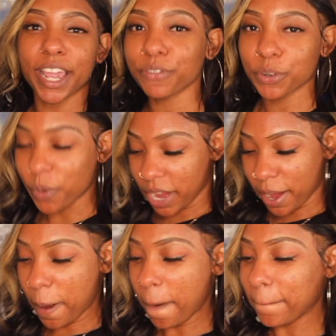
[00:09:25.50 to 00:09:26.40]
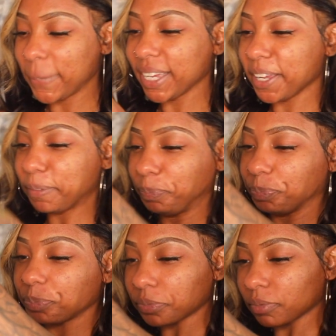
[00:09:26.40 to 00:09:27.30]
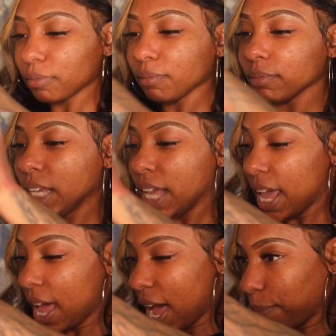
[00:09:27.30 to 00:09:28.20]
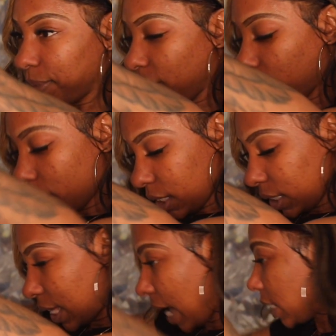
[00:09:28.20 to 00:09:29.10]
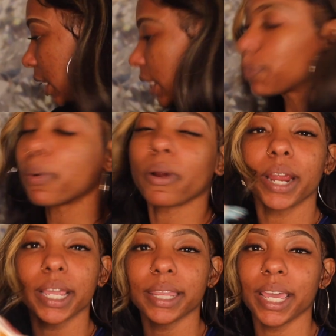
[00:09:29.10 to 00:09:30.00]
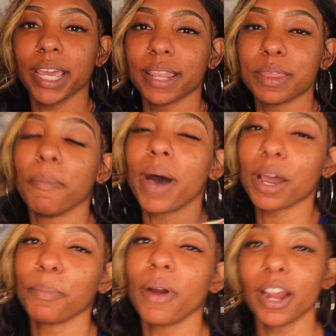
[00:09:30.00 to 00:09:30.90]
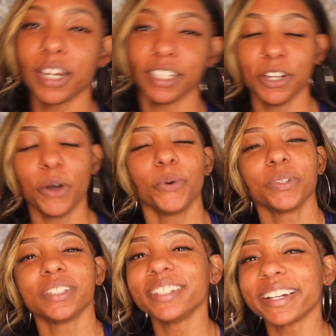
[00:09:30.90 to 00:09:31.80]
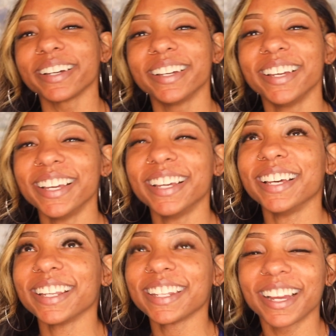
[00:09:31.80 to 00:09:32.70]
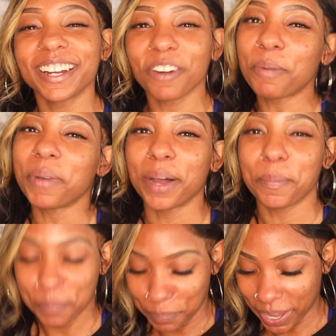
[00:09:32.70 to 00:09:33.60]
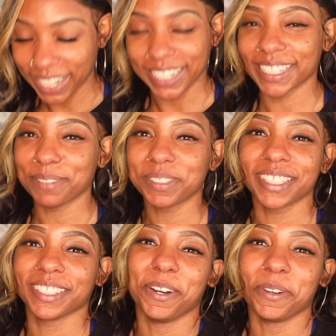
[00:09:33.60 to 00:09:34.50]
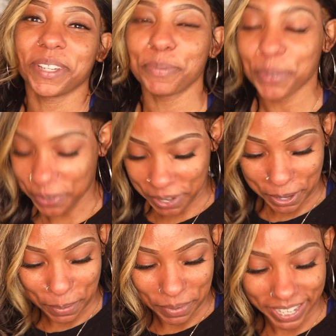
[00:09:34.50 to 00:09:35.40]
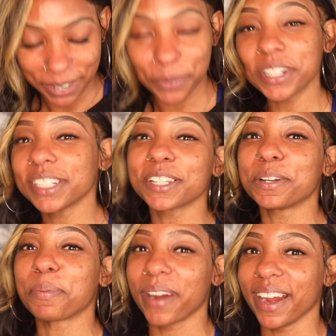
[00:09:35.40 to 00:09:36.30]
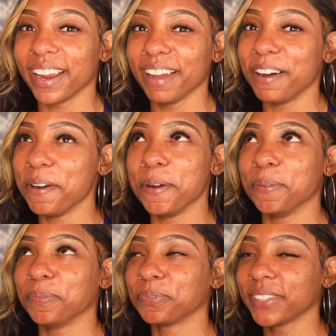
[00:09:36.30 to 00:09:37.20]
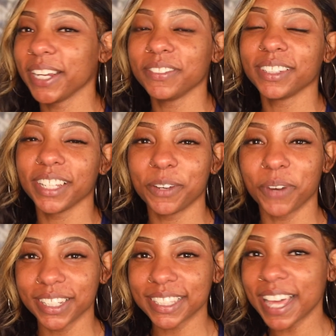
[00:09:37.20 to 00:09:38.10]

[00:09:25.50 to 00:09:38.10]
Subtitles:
everywhere. But I'm digging this. I just pray that the bottom part don't look like grandma panties. I'm just gonna keep it real, but we're just gonna pray everything works